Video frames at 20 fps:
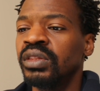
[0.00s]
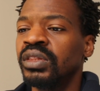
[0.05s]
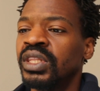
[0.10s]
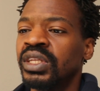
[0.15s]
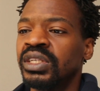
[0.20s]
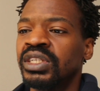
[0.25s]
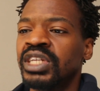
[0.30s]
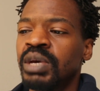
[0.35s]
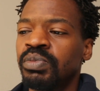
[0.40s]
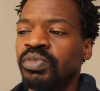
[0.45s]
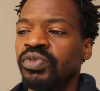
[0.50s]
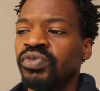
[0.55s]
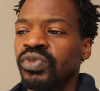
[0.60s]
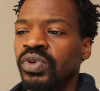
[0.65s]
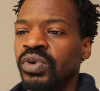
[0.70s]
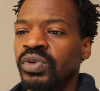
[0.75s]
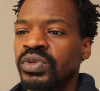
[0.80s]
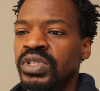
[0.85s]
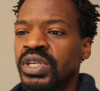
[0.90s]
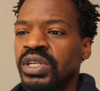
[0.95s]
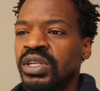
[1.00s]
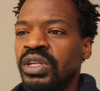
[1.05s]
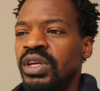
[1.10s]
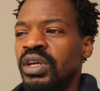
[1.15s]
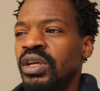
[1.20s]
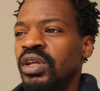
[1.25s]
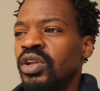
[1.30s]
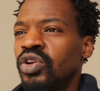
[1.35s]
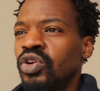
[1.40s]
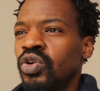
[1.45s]
the type of girls that
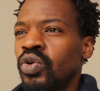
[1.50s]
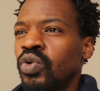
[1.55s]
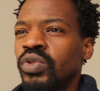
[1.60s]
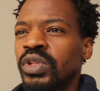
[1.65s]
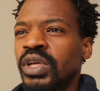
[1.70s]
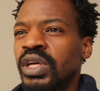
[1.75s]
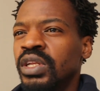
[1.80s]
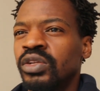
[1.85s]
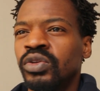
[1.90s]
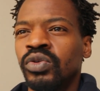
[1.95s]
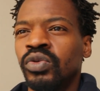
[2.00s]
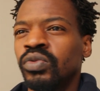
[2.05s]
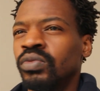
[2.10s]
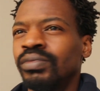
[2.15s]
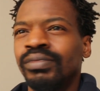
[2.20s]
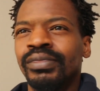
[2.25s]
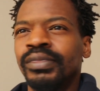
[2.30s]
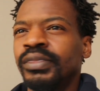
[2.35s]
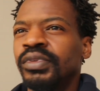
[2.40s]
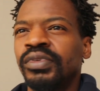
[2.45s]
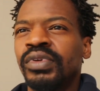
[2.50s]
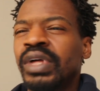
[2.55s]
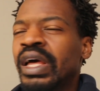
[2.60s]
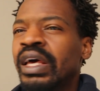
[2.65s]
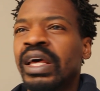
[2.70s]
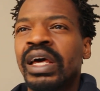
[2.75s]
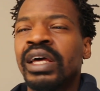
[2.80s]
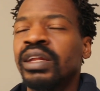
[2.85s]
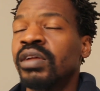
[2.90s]
know that you know I,